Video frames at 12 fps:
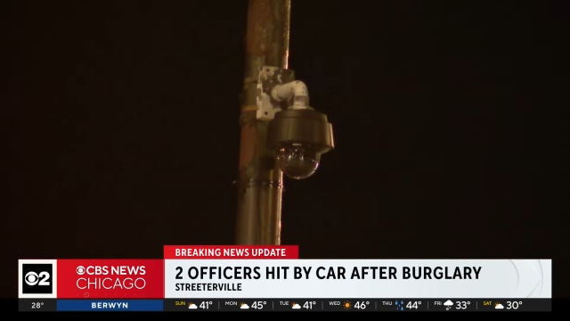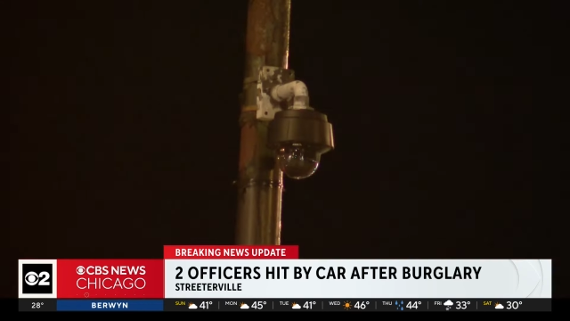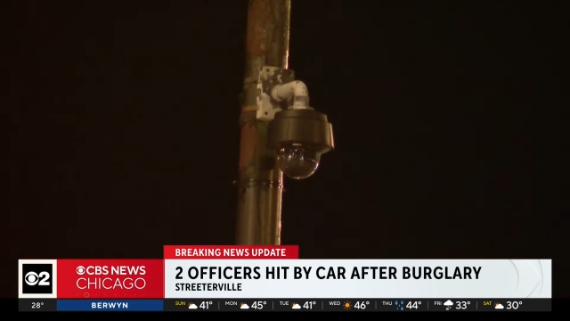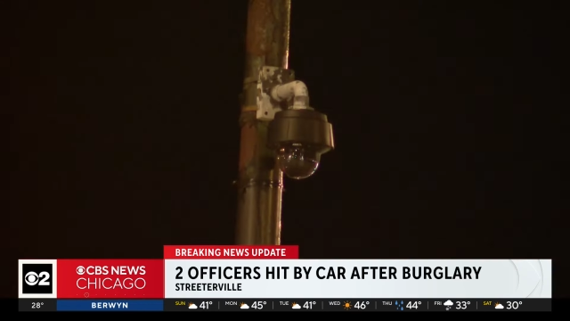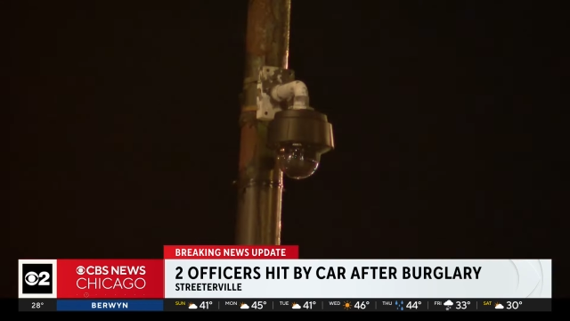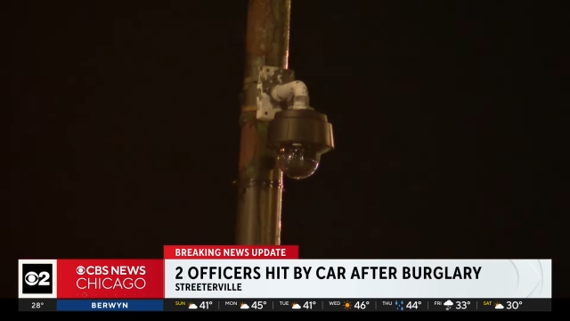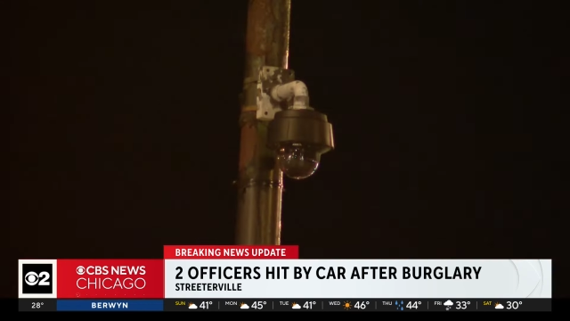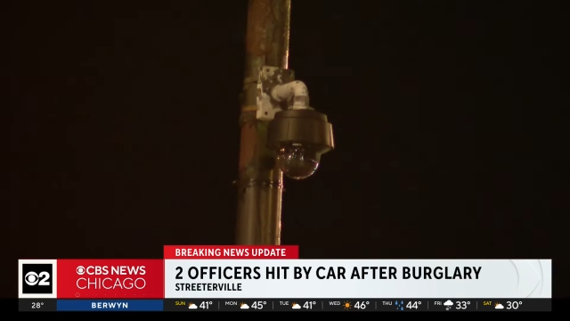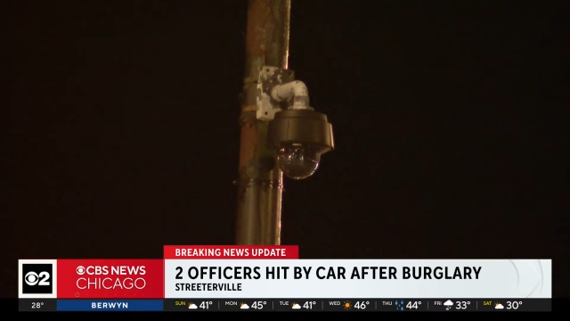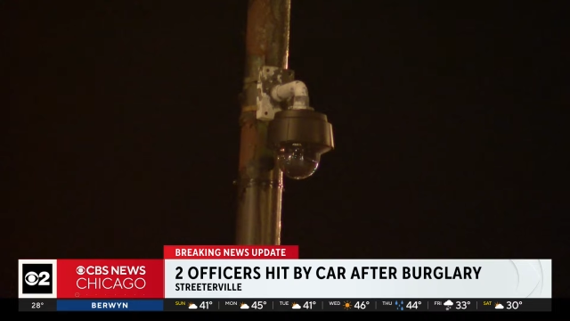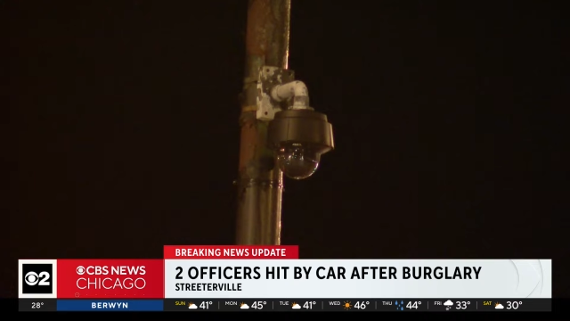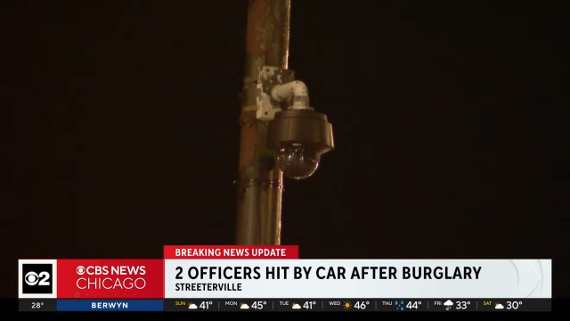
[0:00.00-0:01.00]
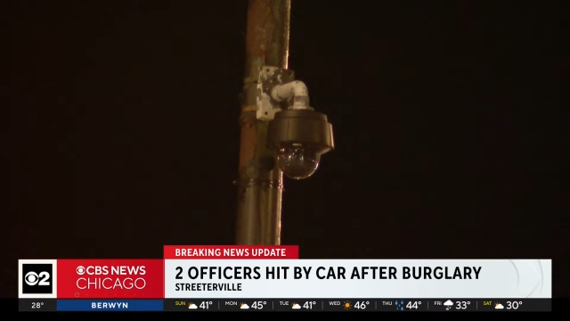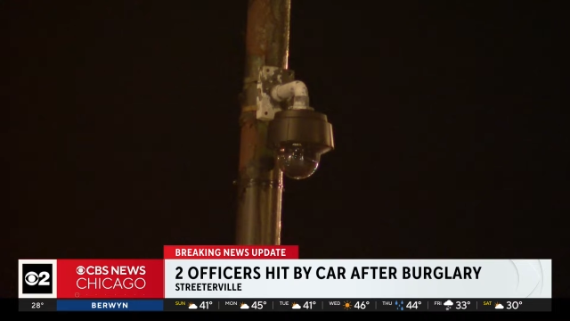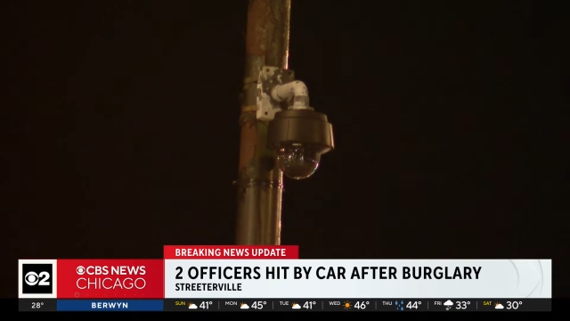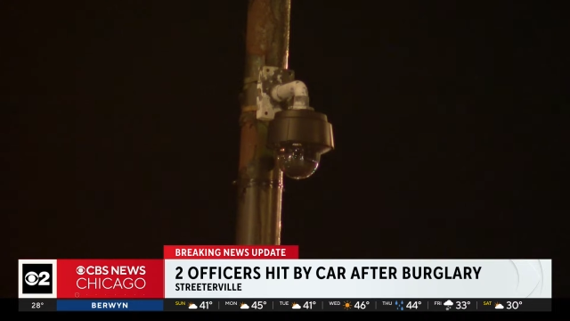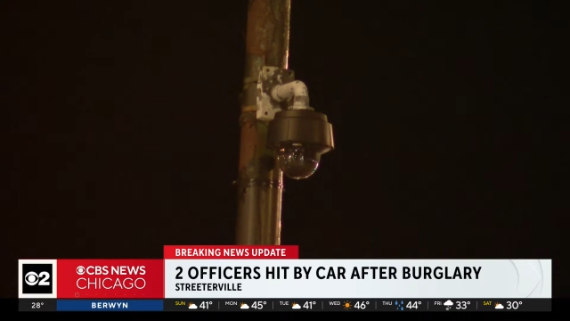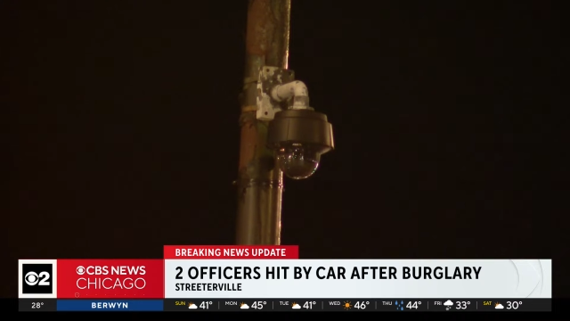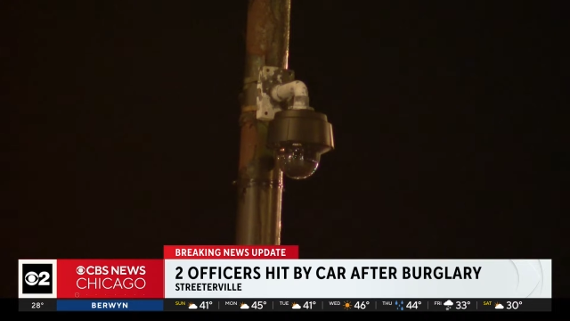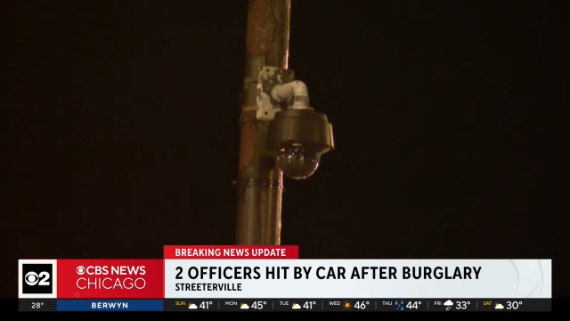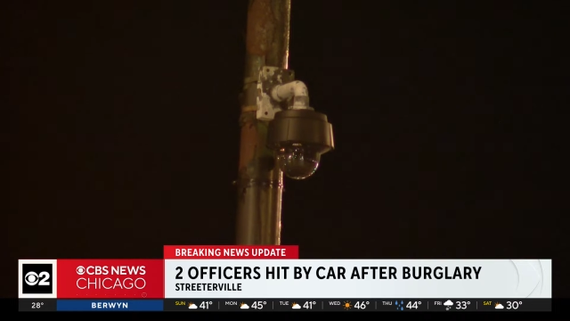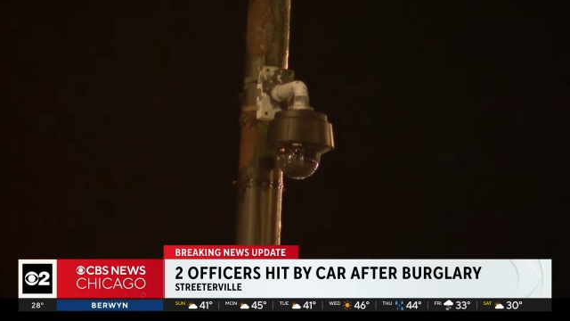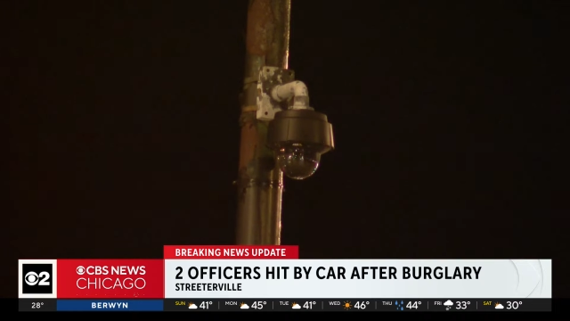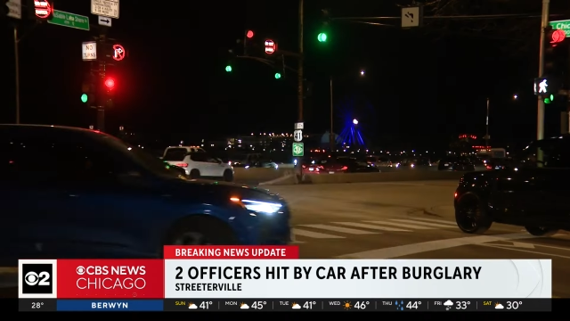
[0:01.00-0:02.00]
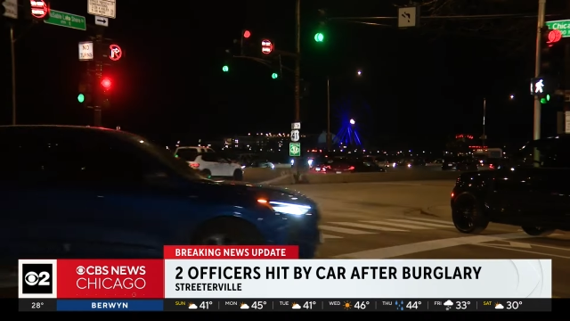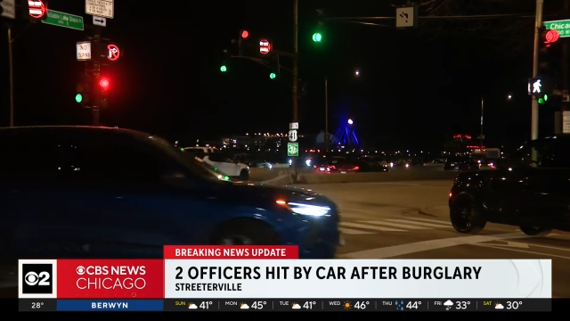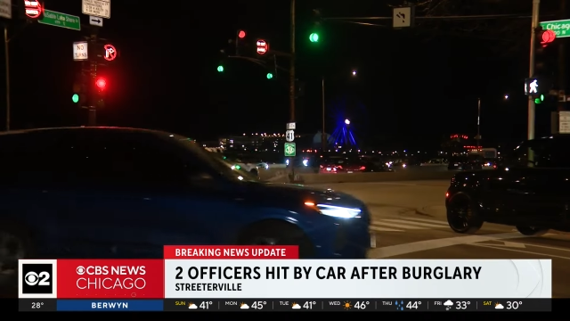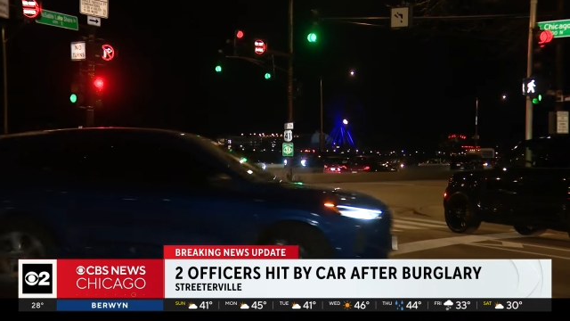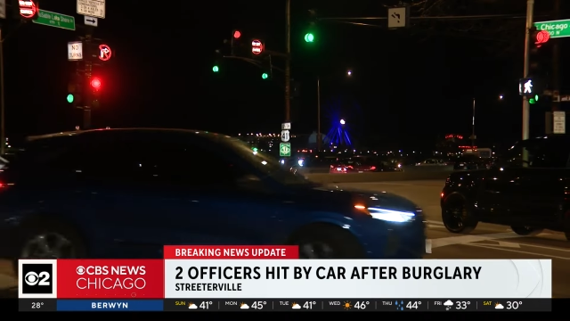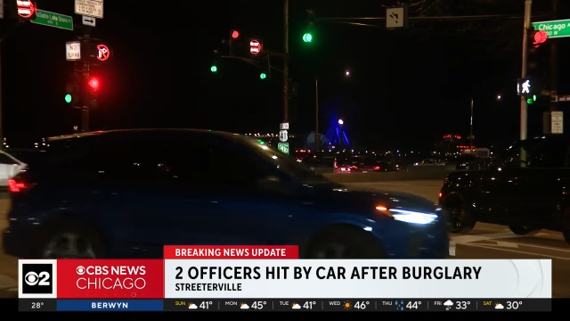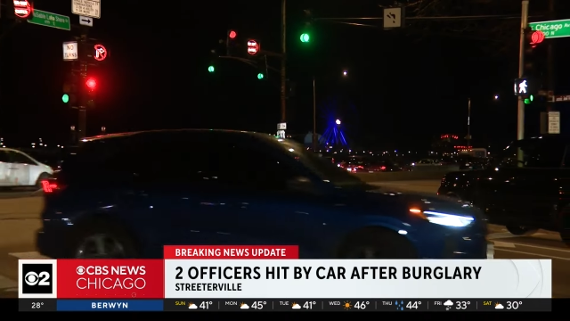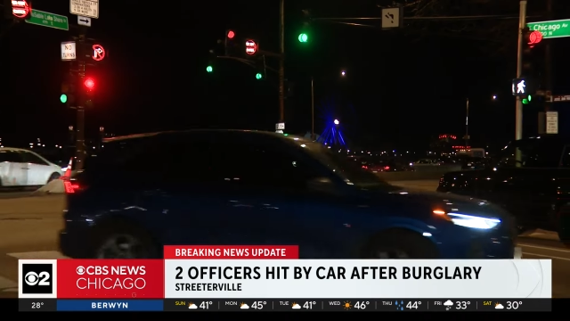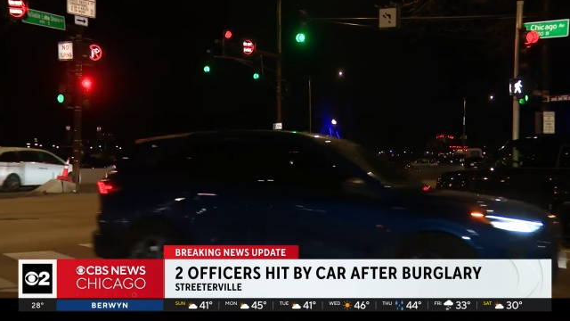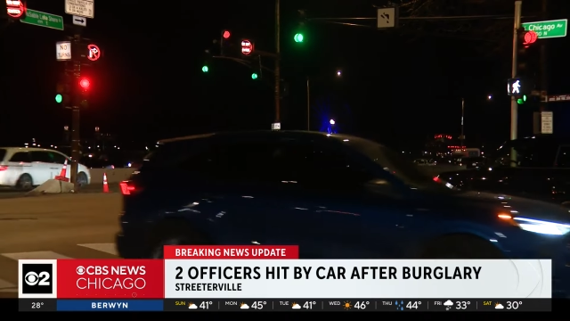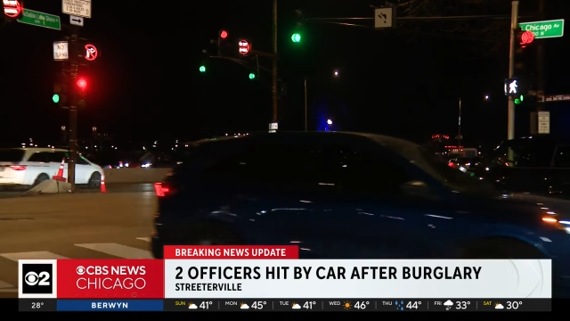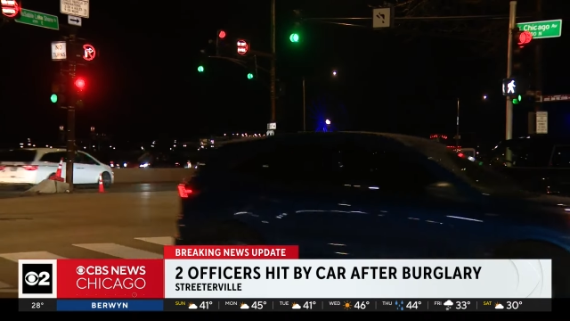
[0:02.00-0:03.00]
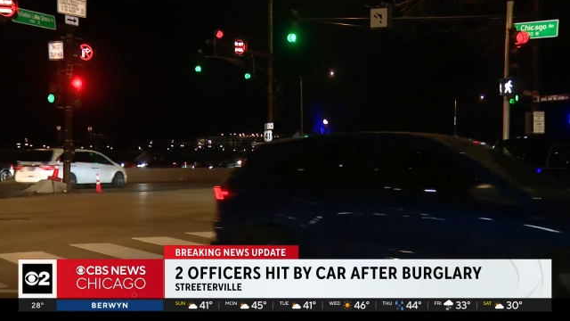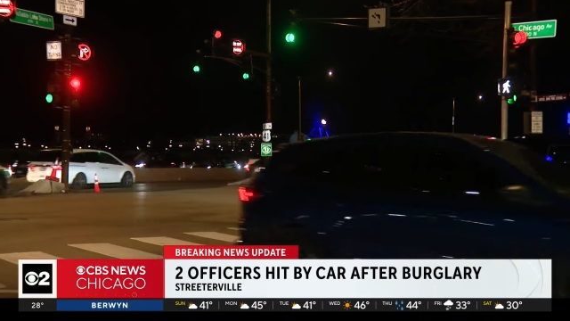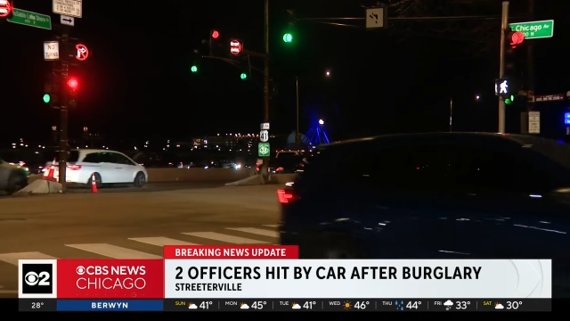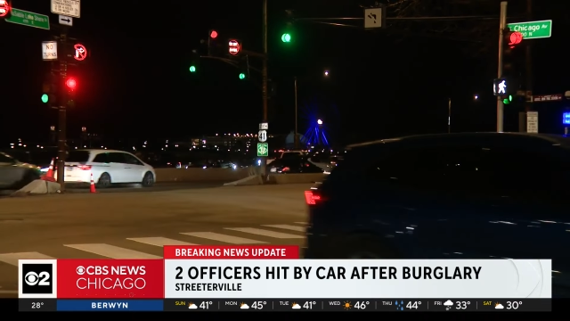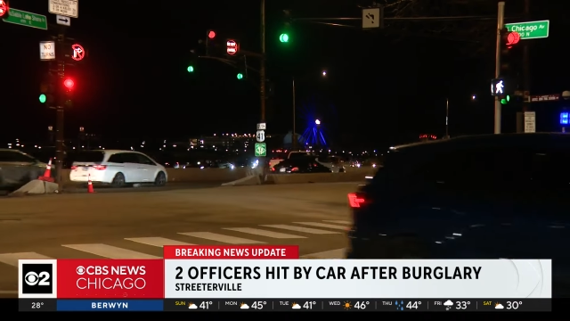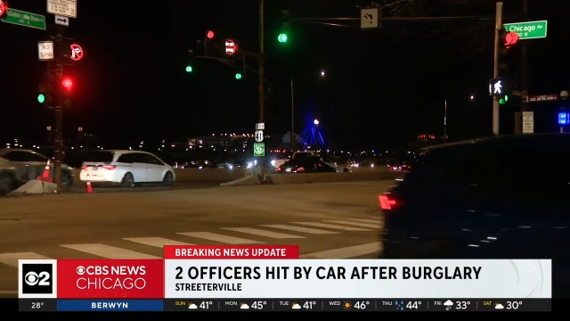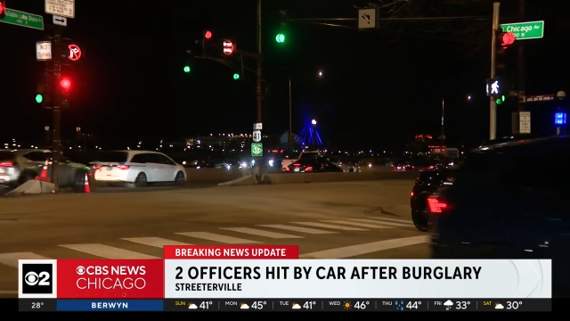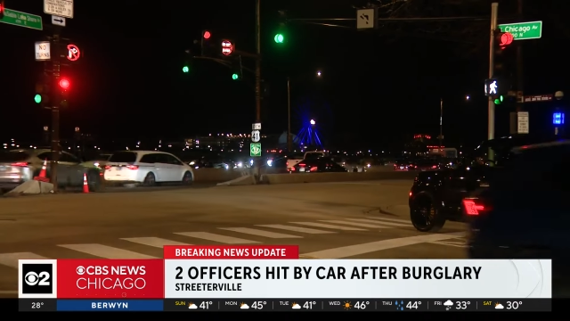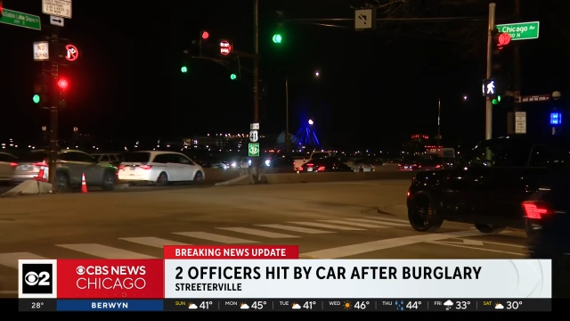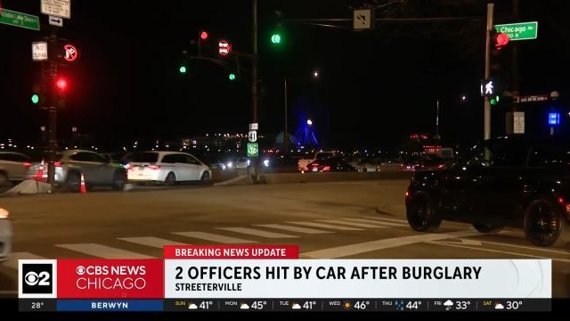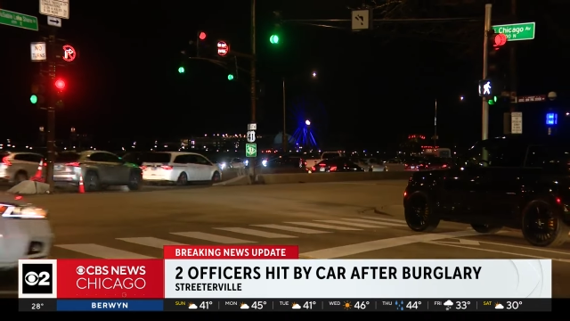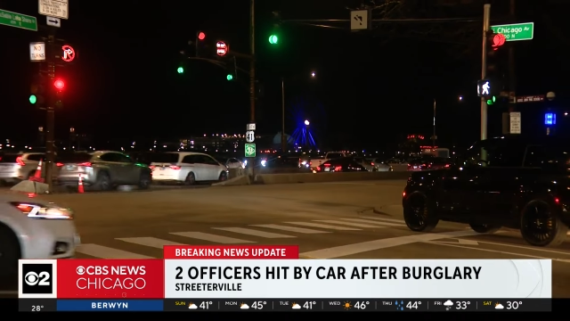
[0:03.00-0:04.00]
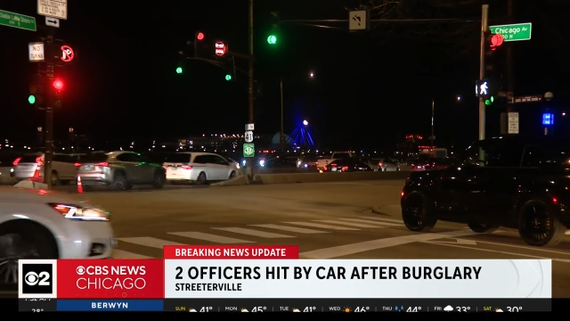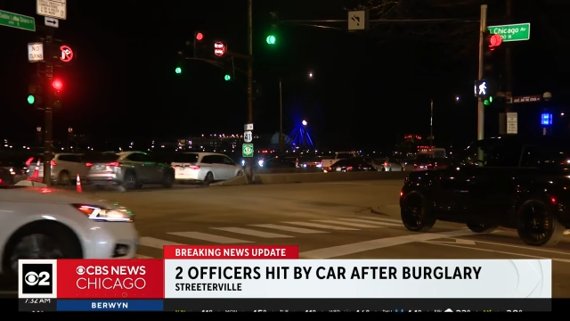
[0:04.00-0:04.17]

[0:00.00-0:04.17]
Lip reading: (no speaker visible)